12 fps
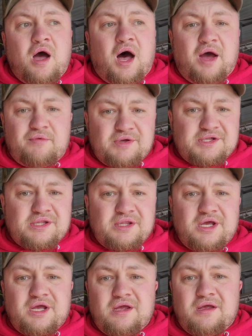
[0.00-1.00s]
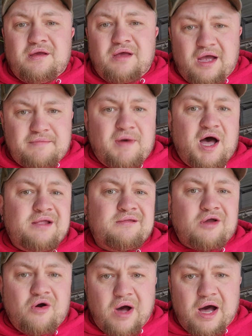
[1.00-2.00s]
I recently had mine
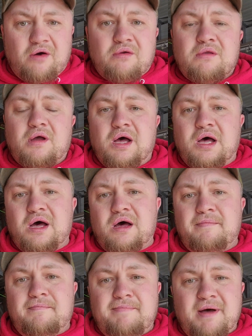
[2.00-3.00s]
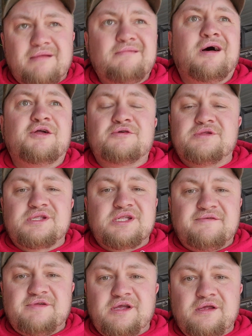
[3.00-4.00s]
go out about
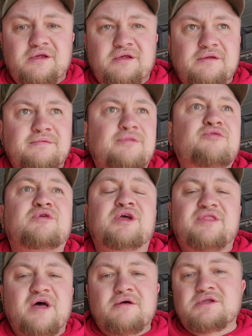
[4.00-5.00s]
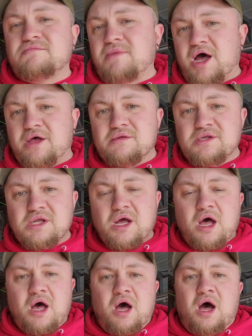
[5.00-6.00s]
173,000 miles.
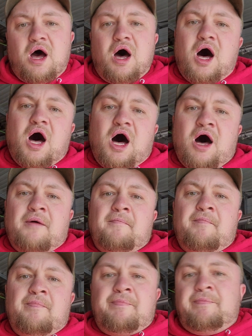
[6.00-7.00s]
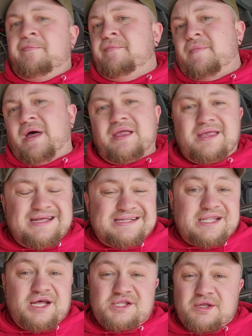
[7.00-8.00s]
Um, I
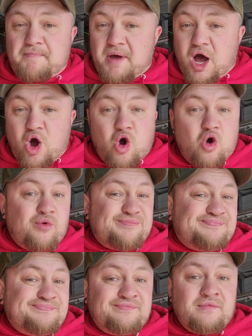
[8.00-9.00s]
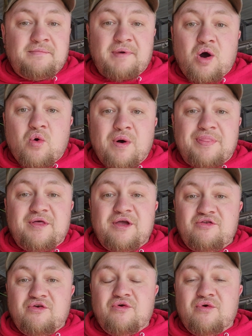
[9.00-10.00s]
guess that's about what they
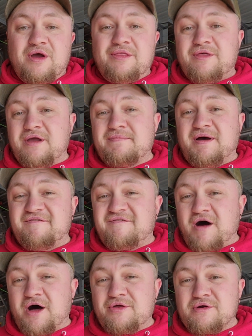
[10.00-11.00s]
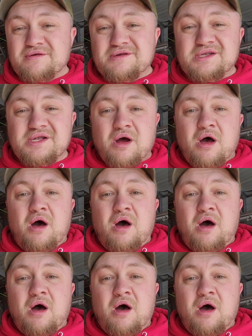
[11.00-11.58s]
do. I think my father's